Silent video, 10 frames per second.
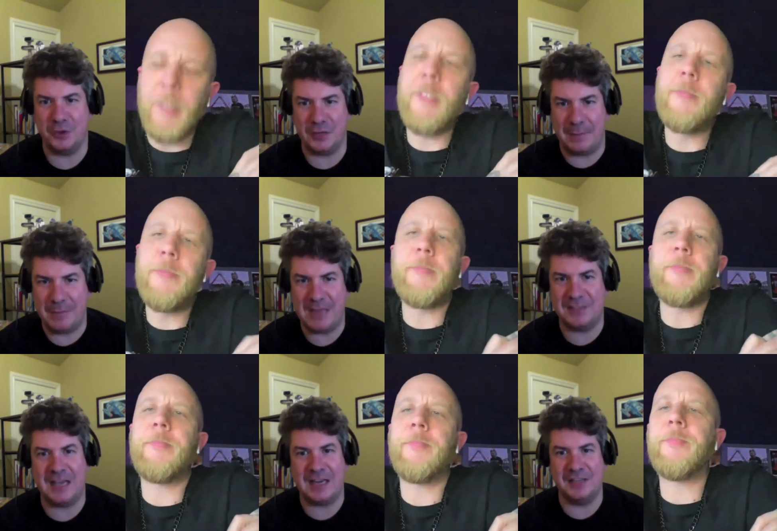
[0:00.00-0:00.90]
Speaker 1: that means,
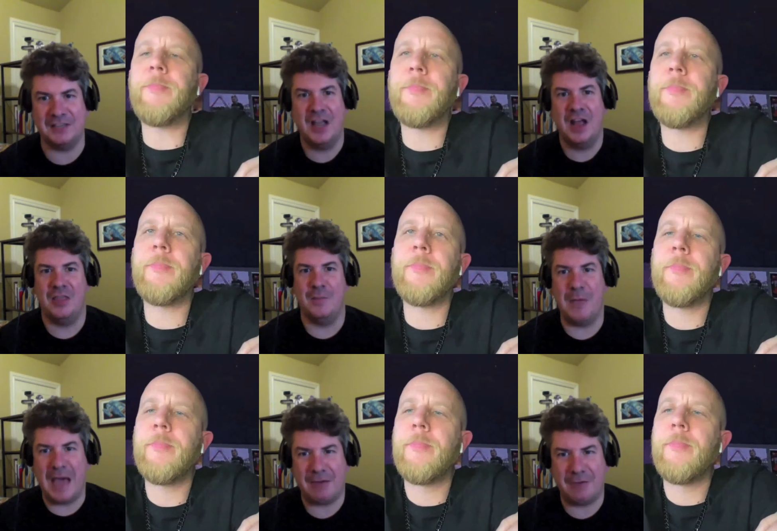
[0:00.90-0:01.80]
that is the
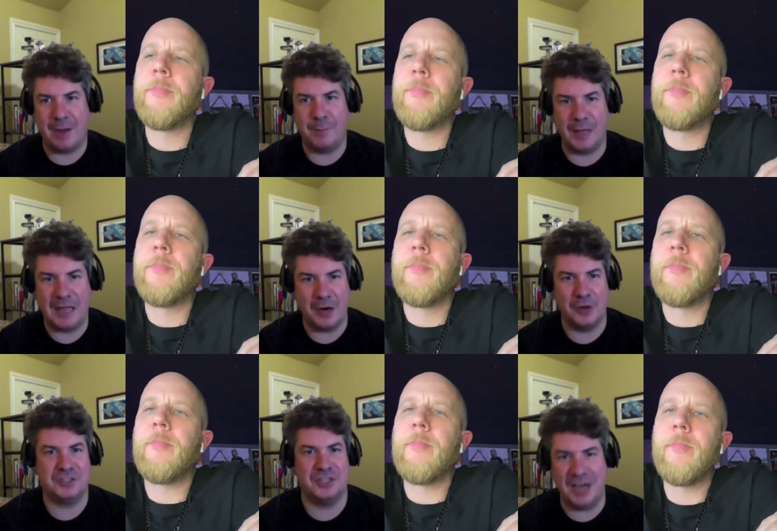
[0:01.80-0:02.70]
background players,
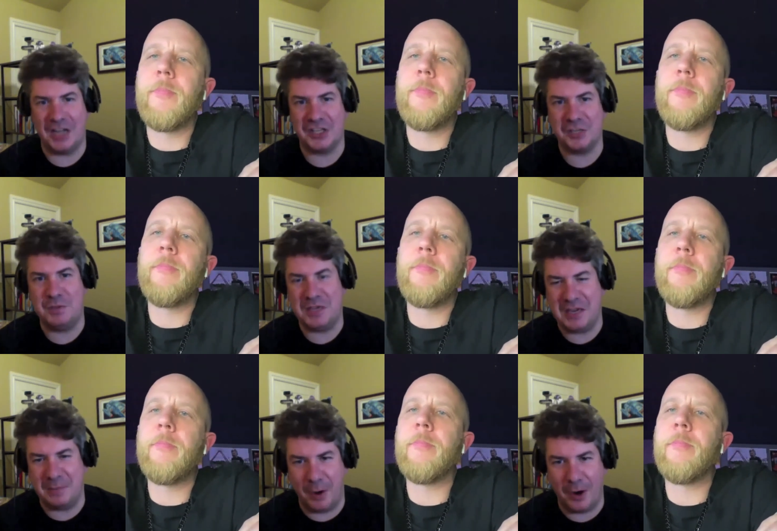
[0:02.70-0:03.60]
the non-speaking
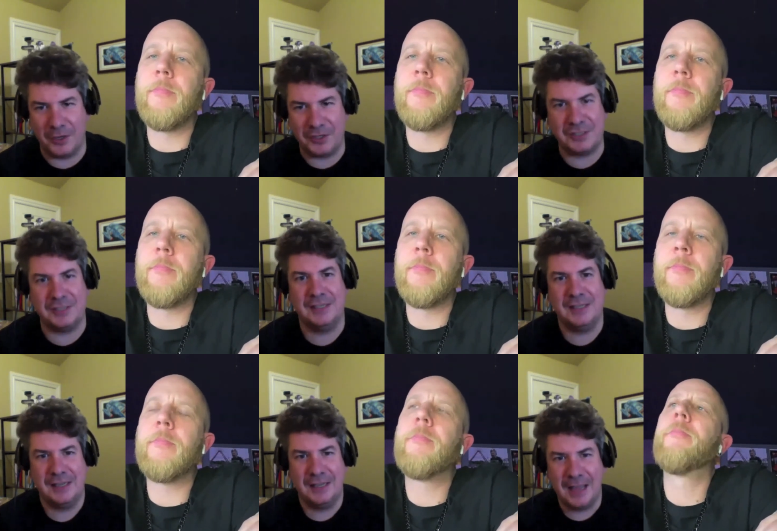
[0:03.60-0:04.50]
parts,
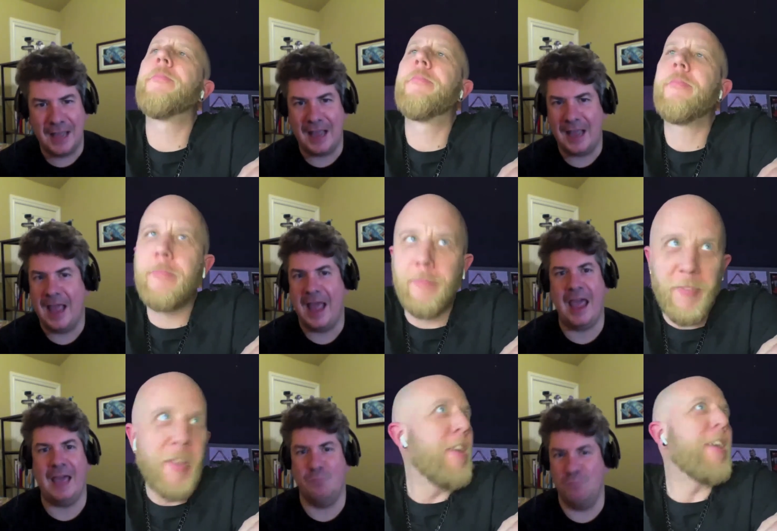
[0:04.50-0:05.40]

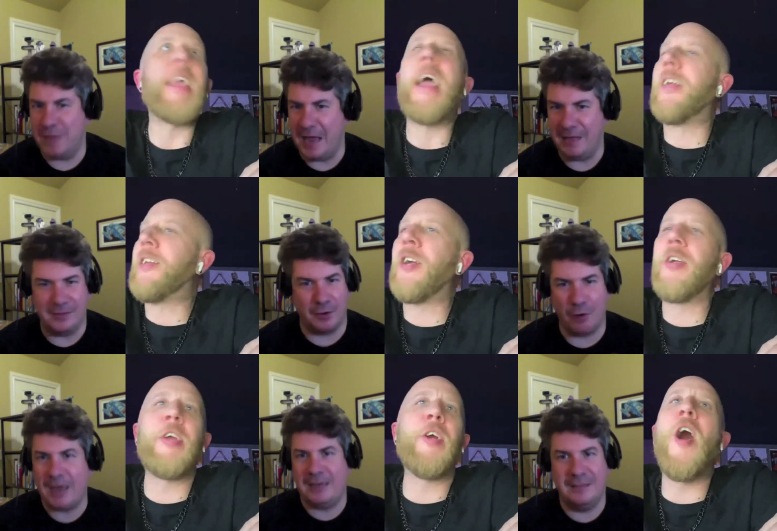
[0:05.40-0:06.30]
and and yeah, your,
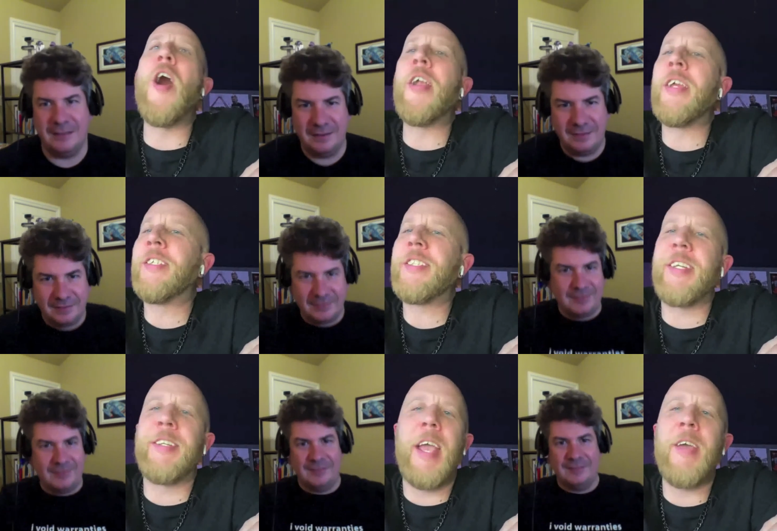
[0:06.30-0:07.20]
Speaker 2: your audience
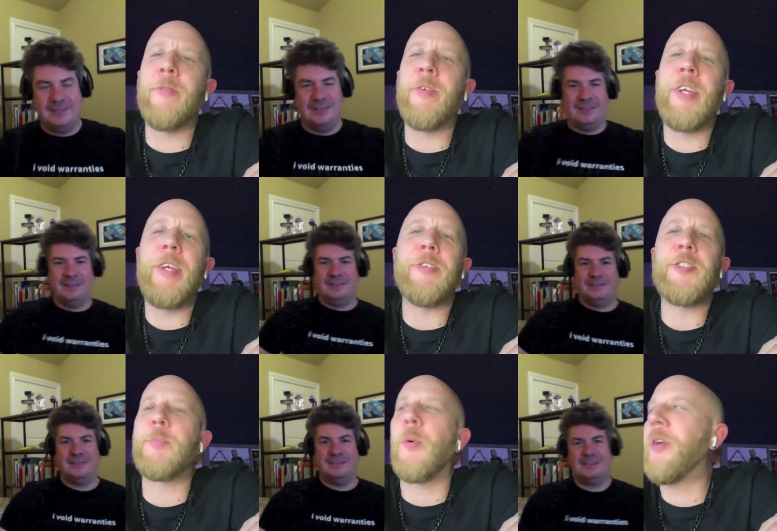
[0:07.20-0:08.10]
in every
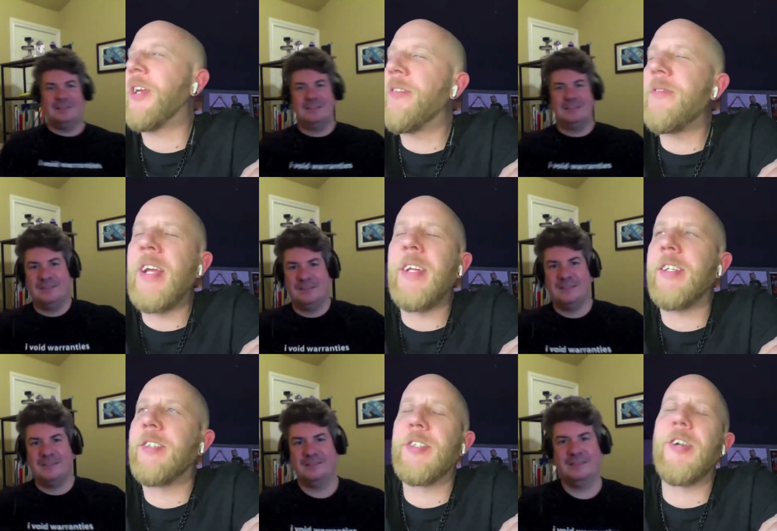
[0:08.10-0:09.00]
sporting event.
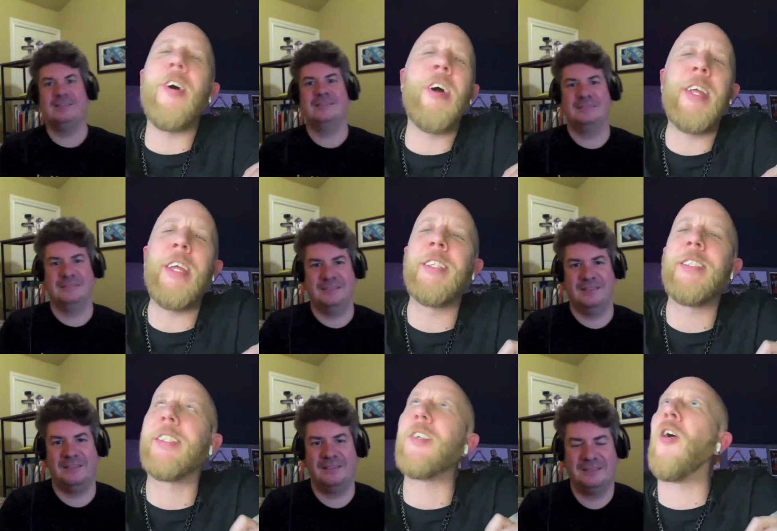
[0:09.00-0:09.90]
It's your audience.
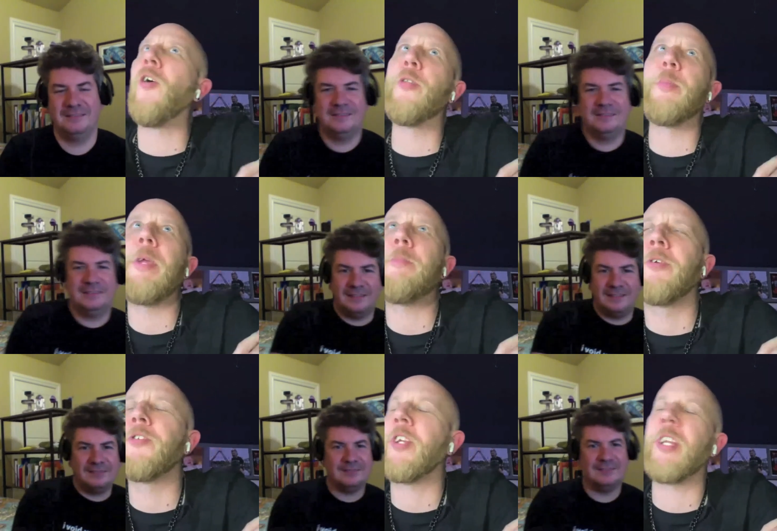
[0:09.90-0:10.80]
It's all the
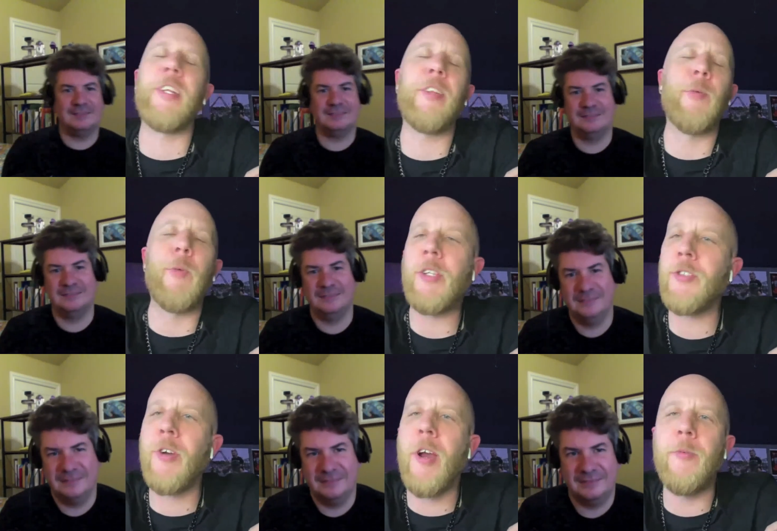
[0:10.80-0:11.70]
people sitting in the
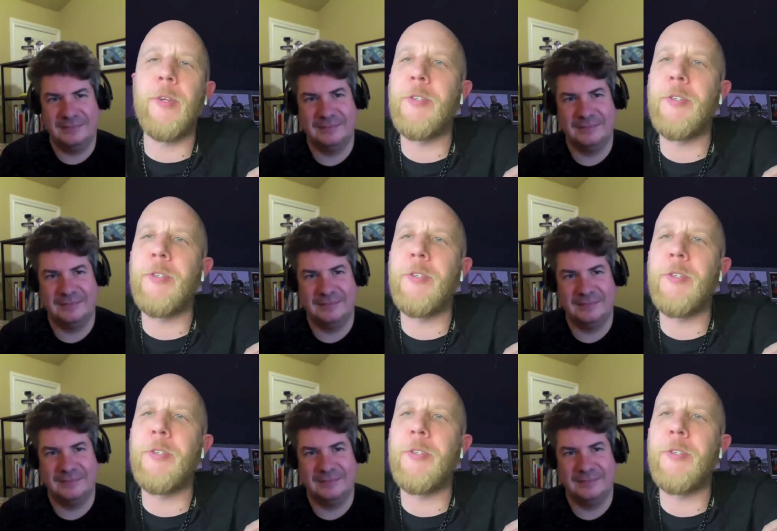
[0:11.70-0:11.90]
restaurant when